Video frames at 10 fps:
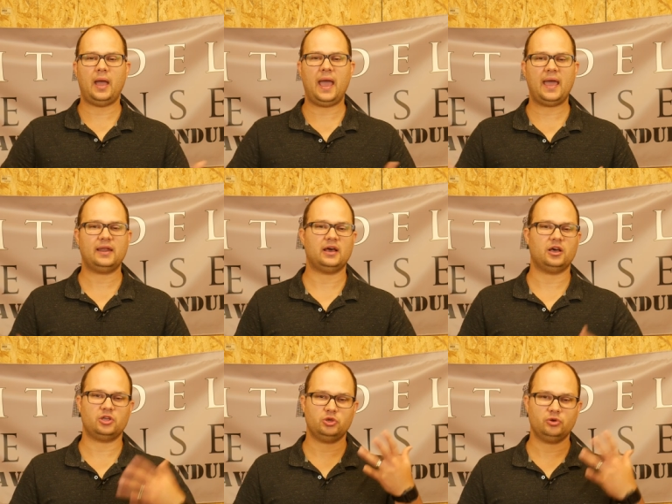had
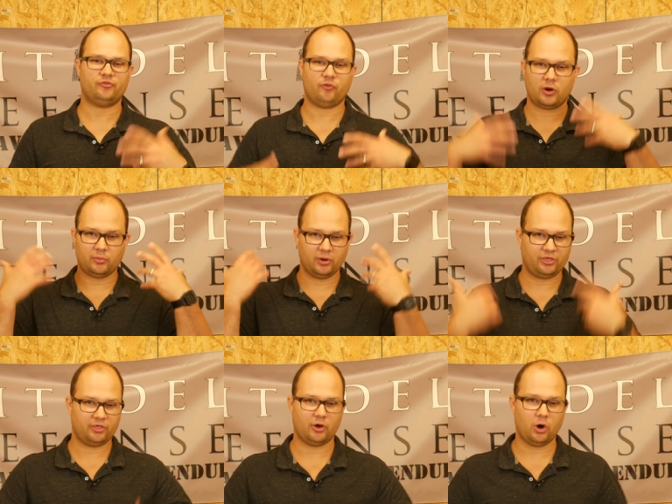a uniform
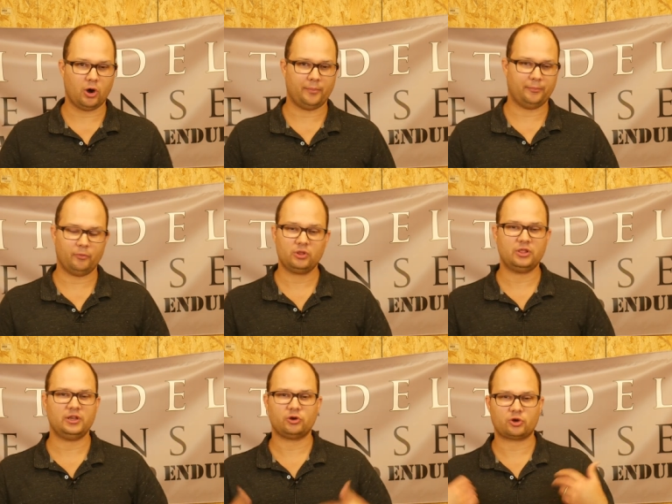with um,
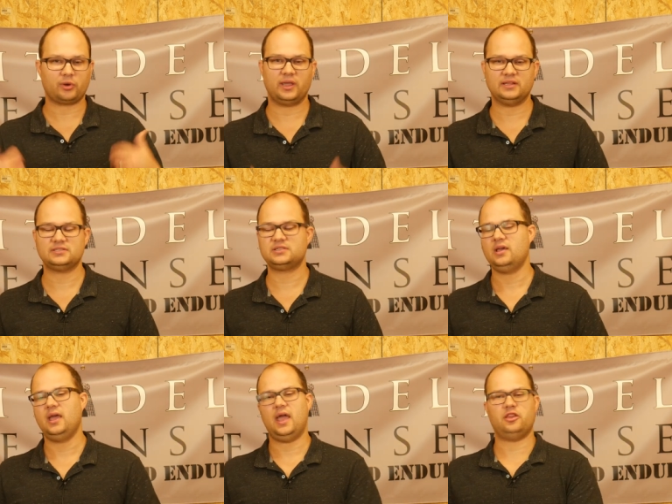woodland or greens
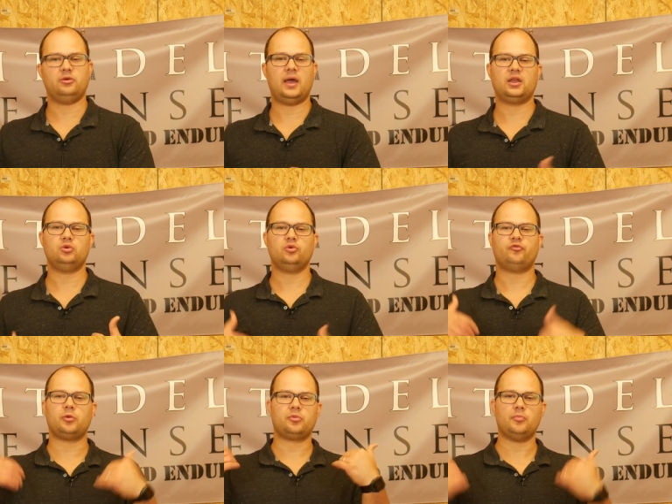and you had a
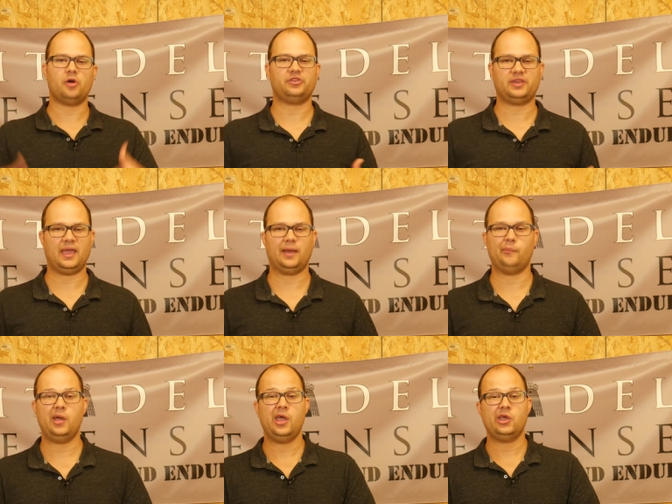uniform with
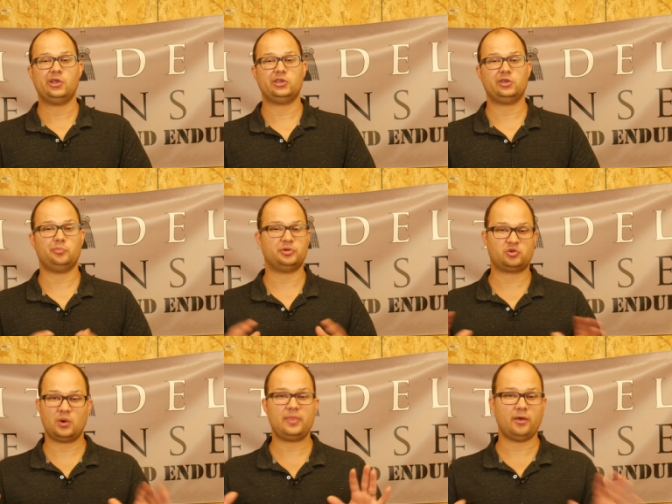multicam,
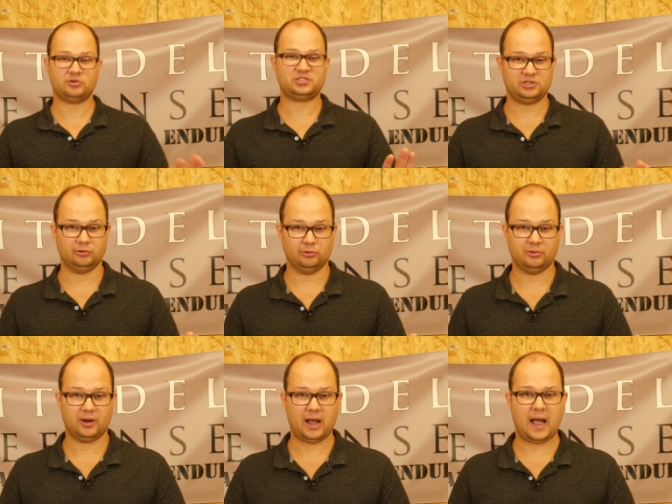between those two,
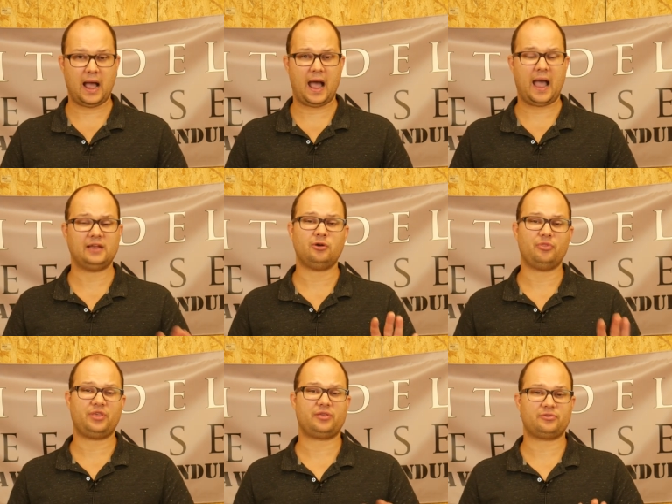I
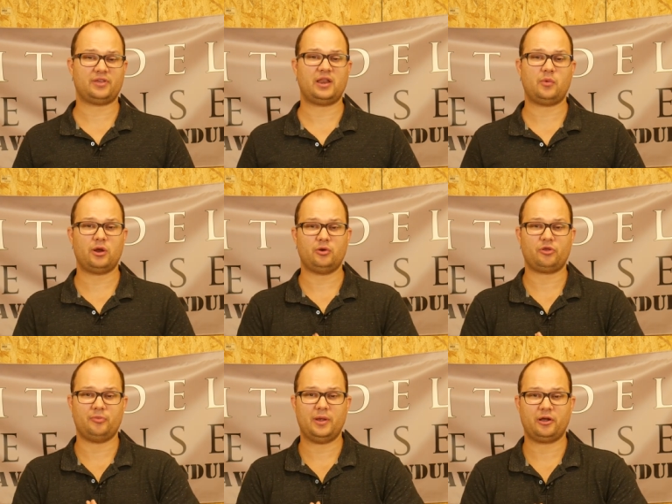don't think there's anywhere in
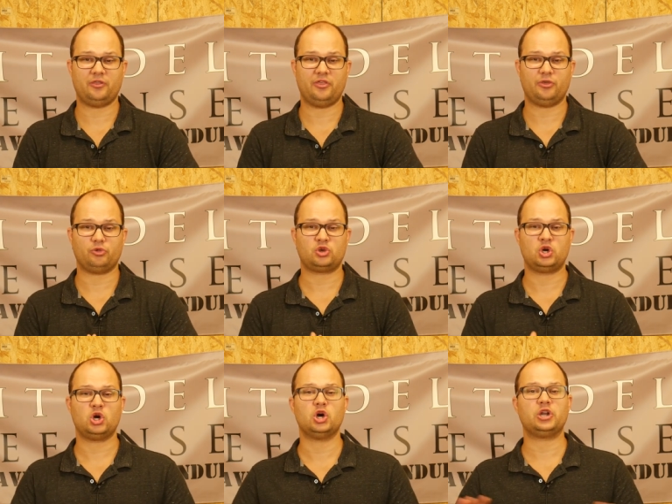North America that those
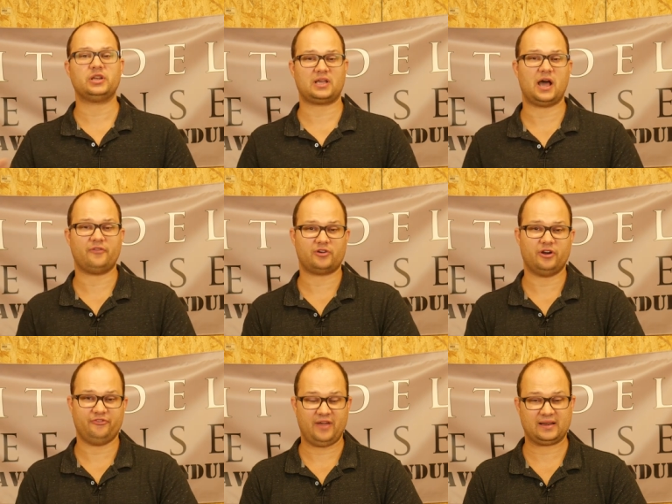couldn't
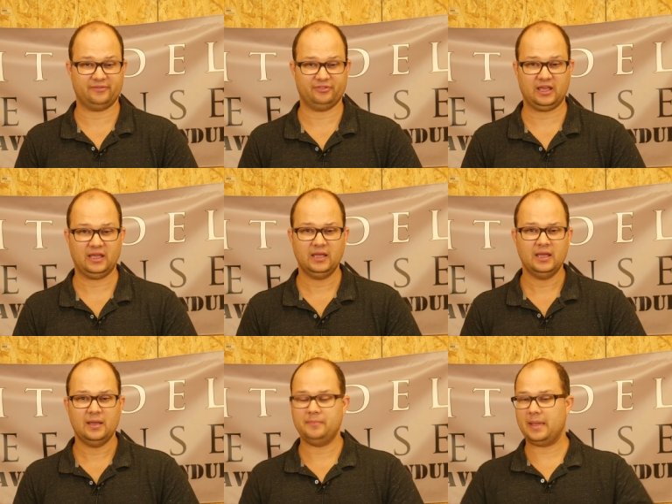cover effectively.
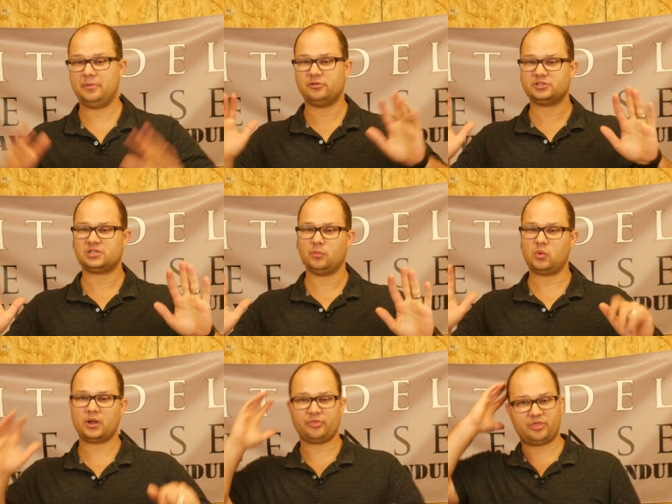Maybe there's
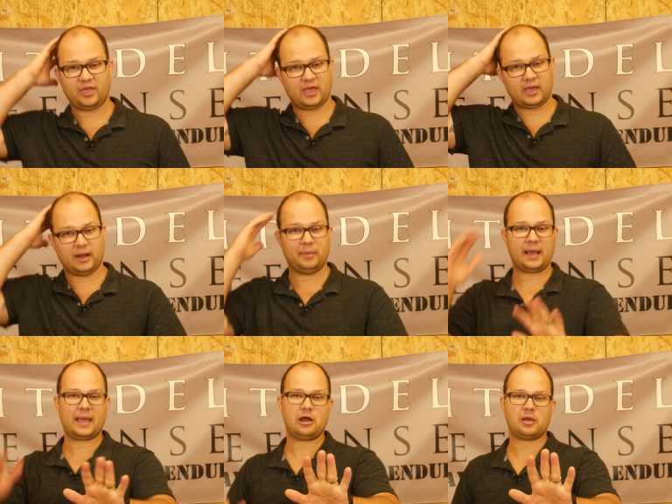some weird thing, and I'm
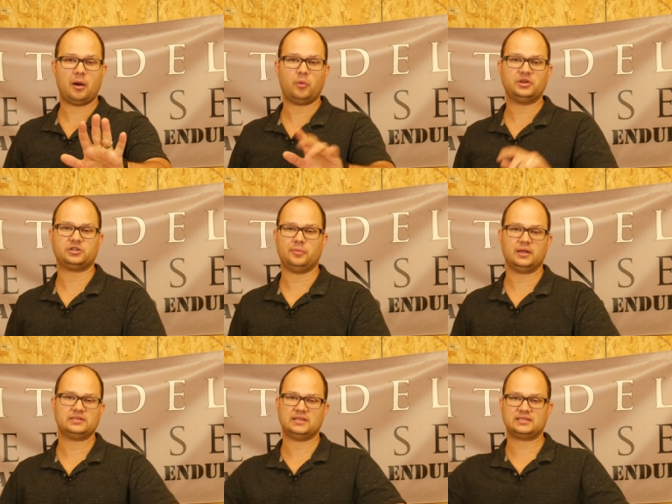not counting out winter
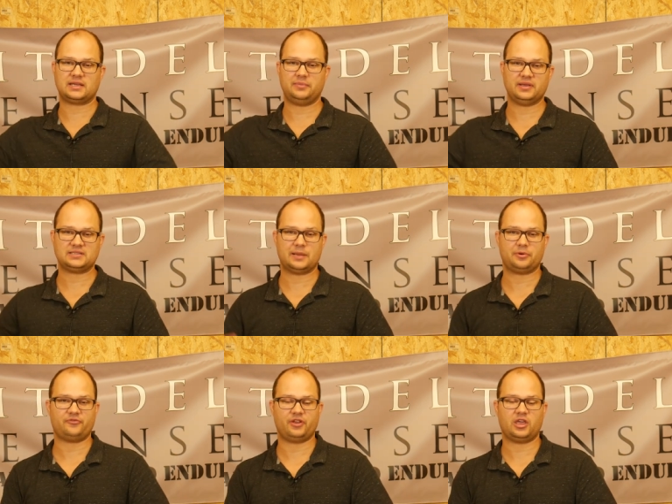months, that's gonna be a
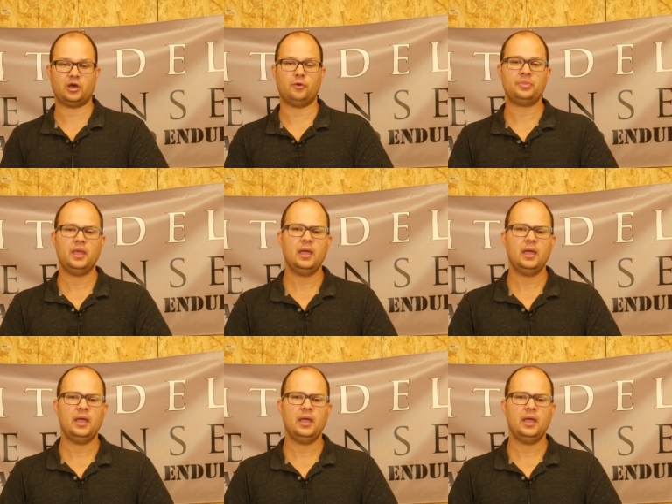separate video.